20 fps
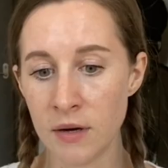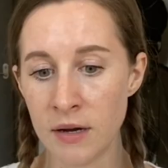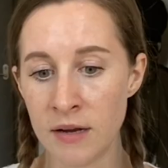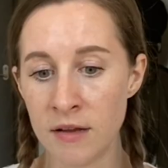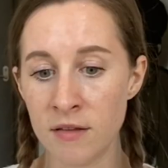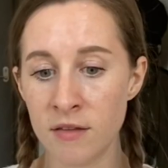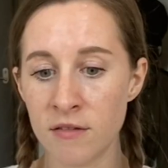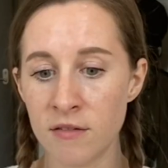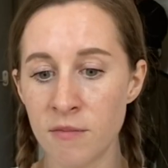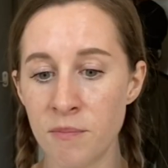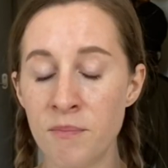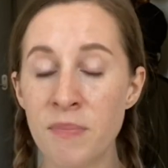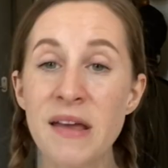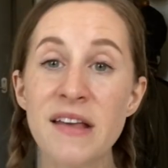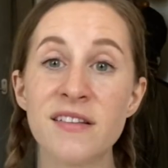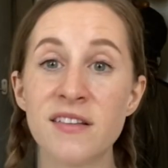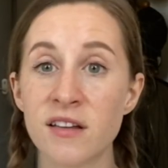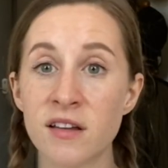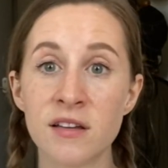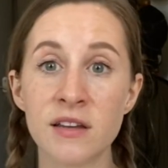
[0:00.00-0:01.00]
It's
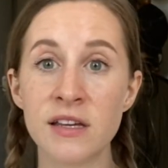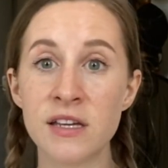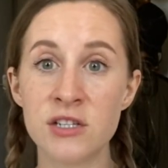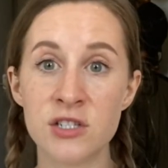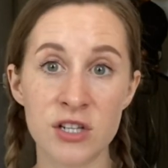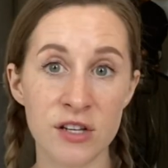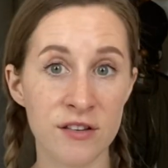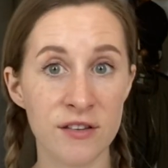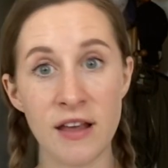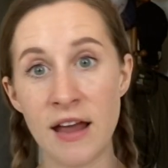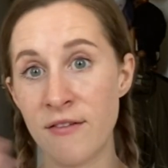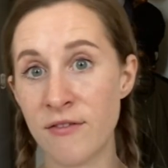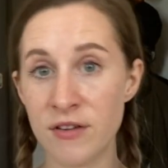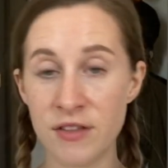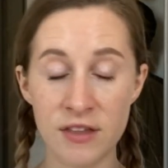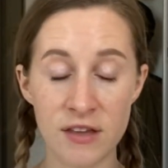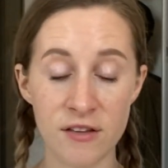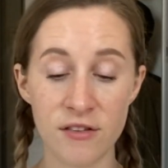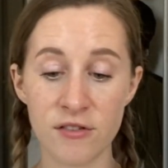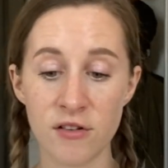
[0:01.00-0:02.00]
basically just
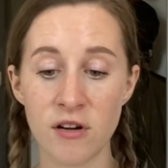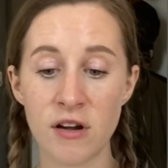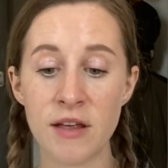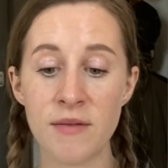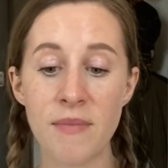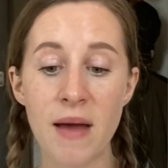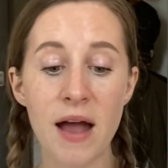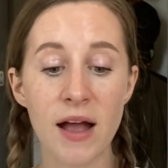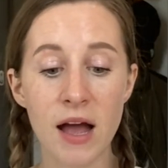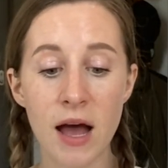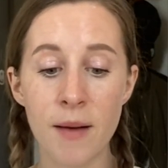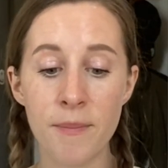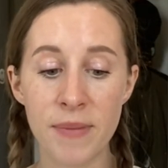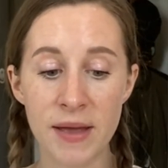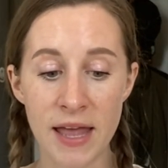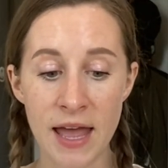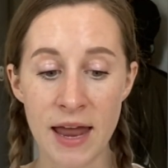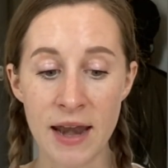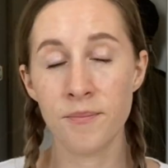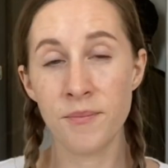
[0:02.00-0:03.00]
everything starting back up
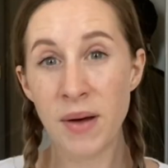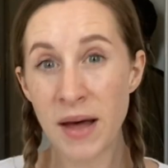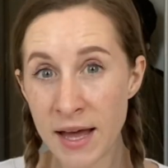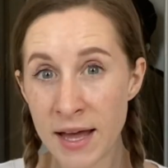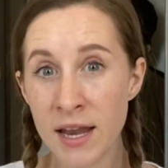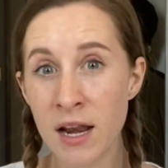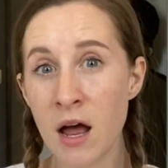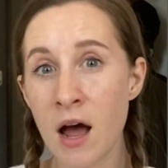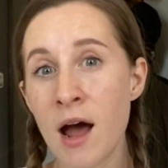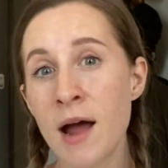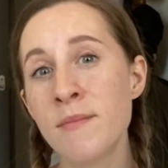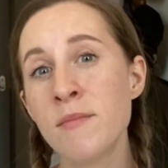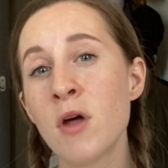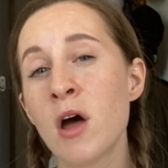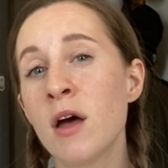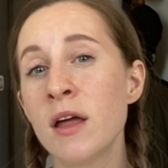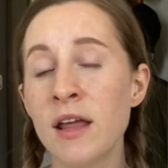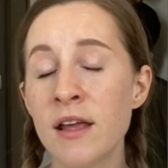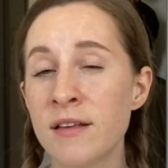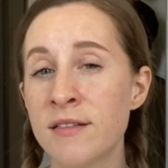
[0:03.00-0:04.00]
again. But I'm
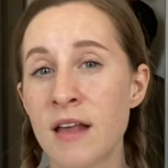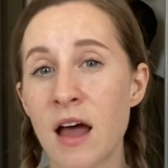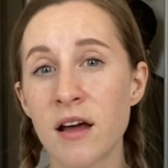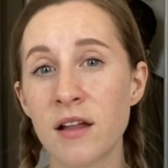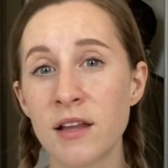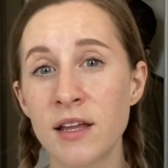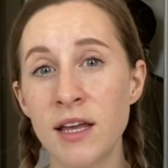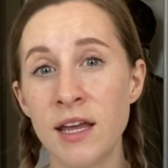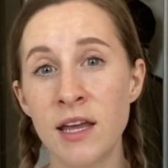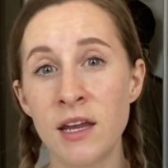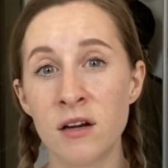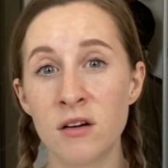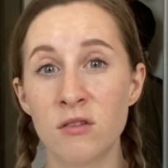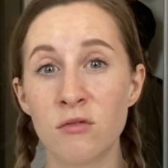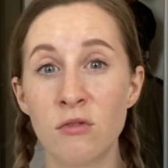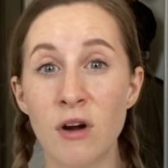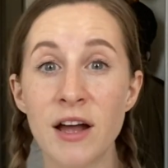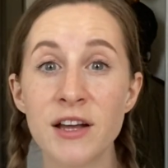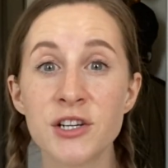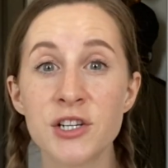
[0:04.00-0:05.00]
not exactly in a
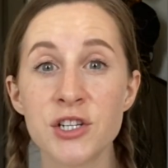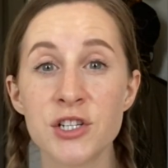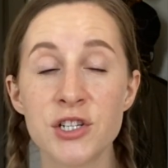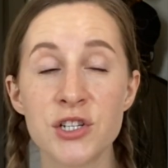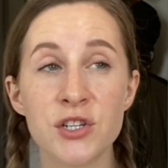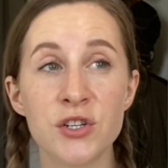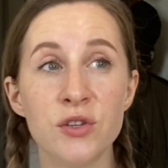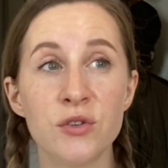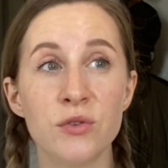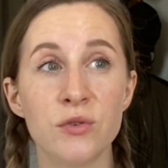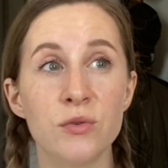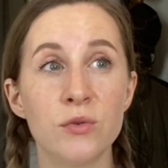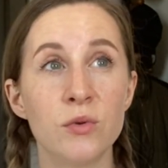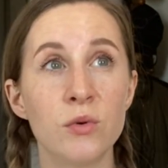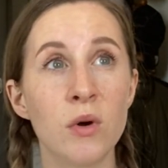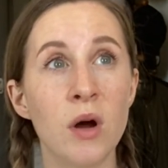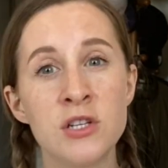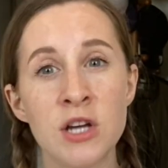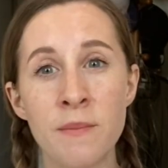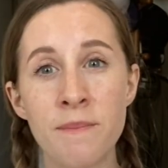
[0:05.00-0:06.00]
rush to
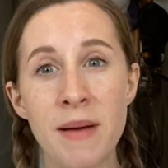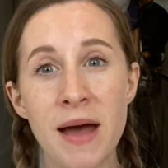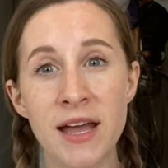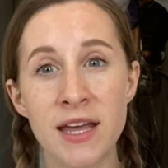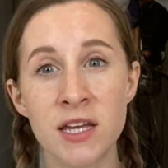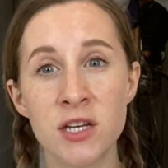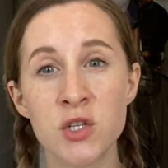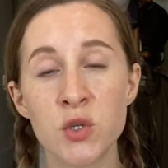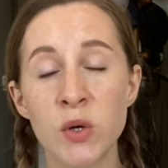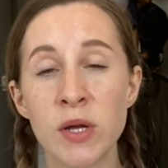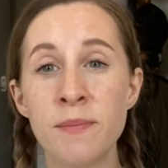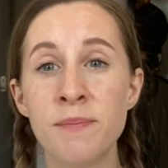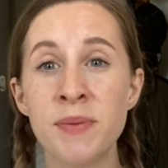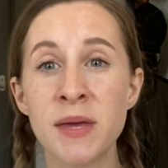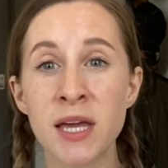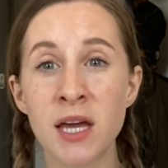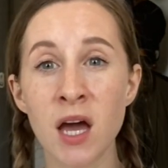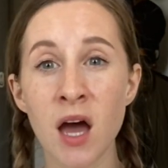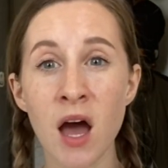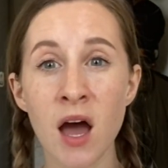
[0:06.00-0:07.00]
jump back into it
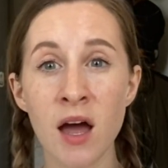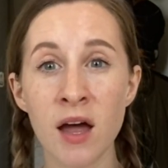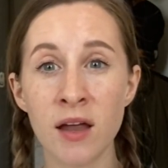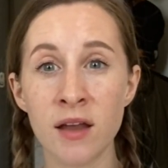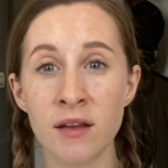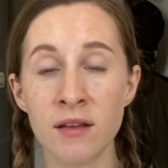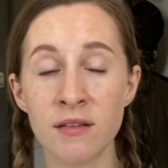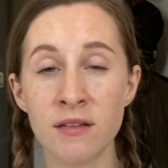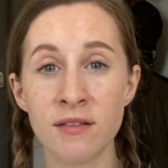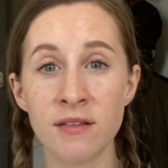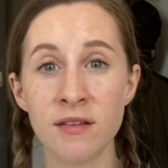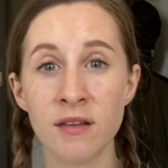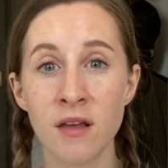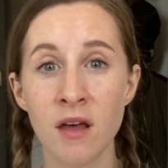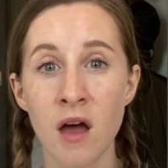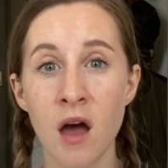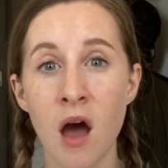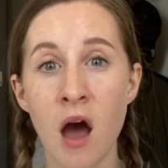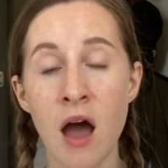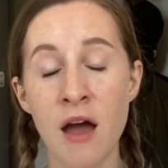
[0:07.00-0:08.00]
because
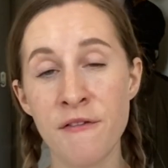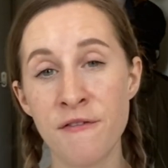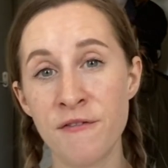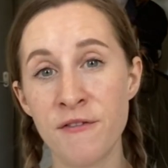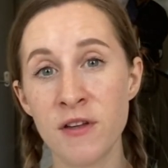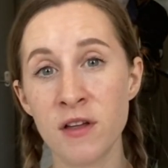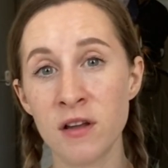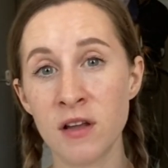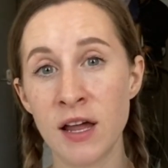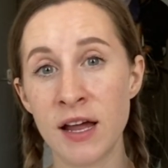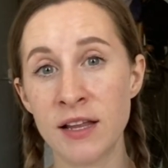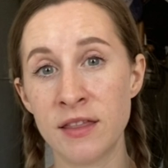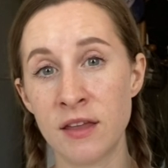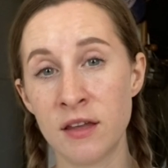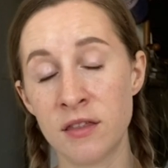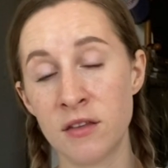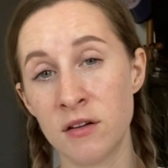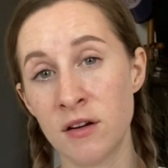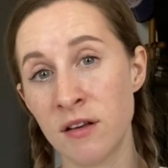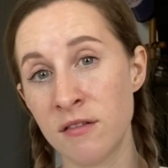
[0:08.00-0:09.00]
I feel like that
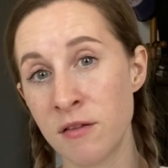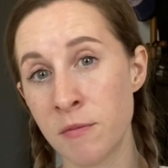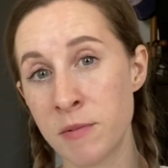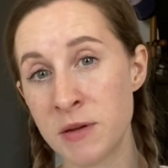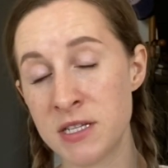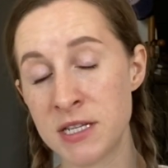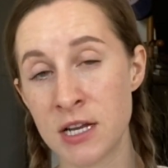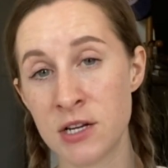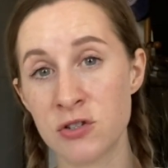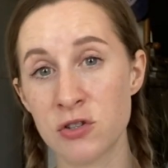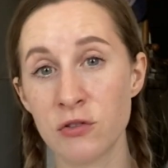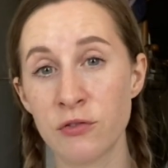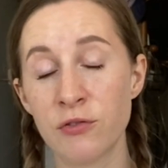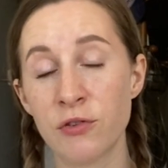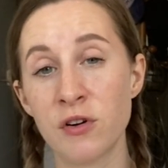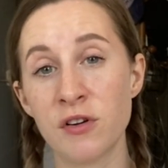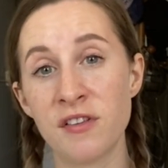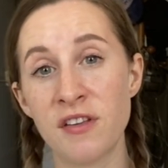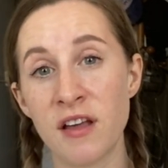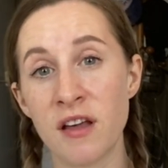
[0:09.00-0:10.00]
there is a potential for
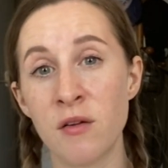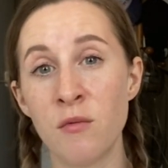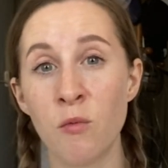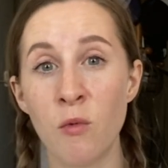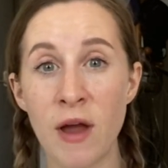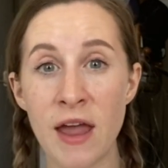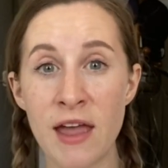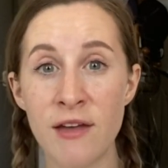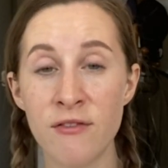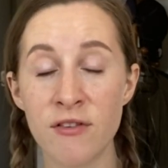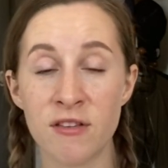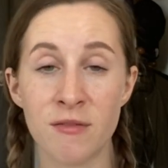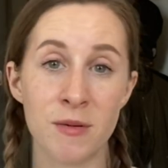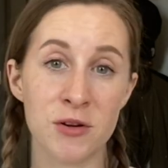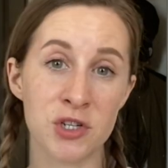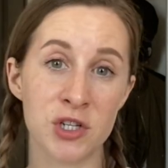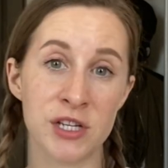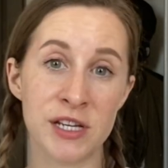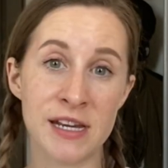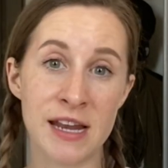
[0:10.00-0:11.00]
a second wave,
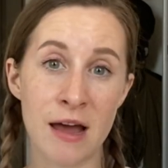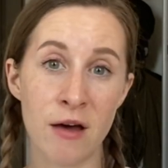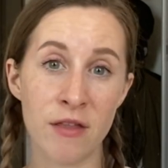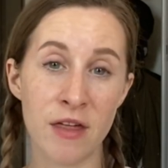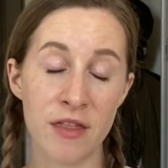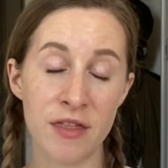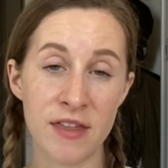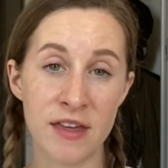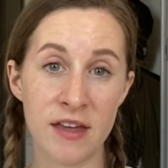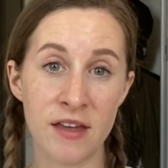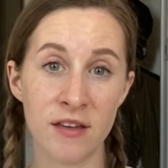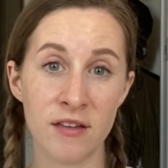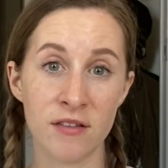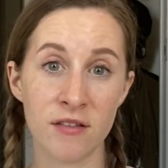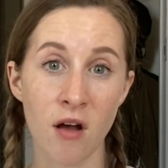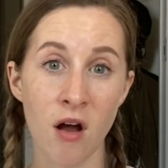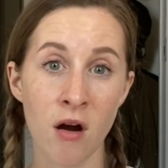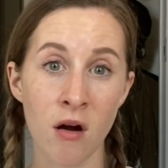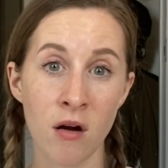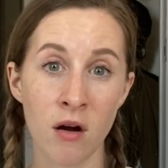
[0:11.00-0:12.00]
especially now that things
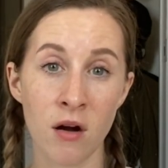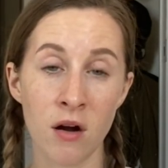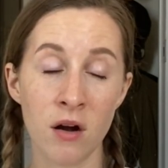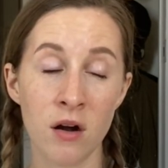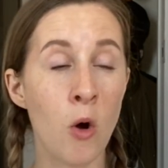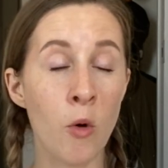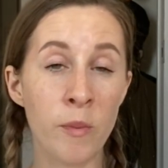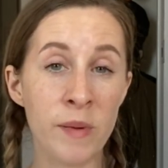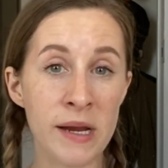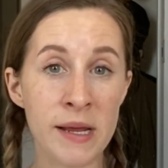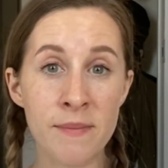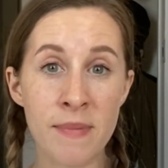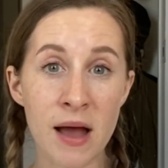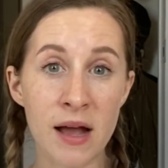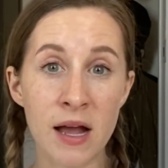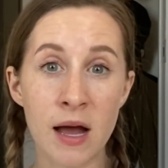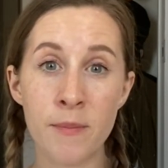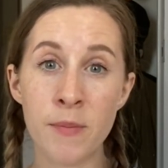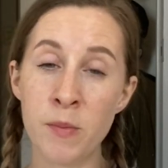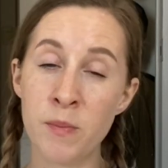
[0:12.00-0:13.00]
are opening back
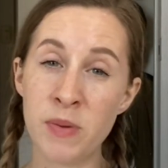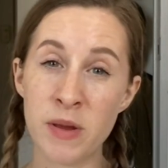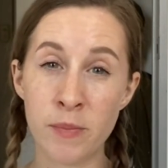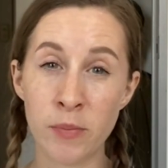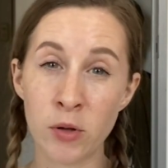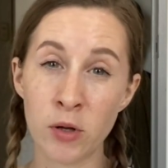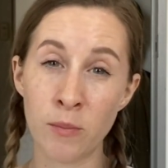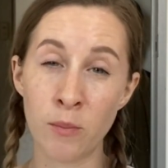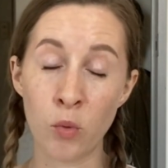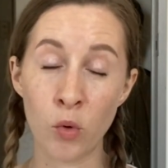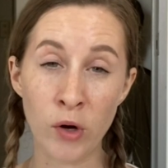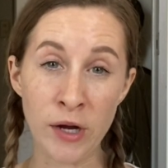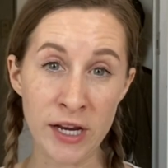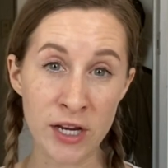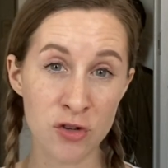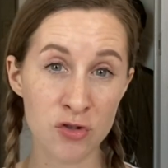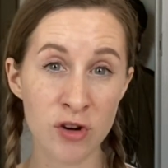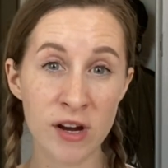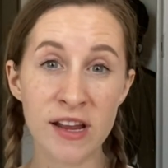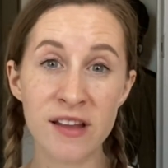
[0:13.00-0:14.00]
up and people are boarding
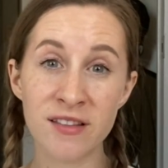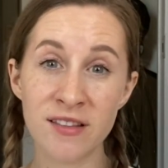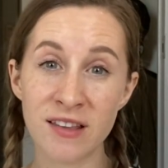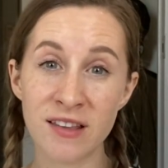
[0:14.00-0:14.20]
trains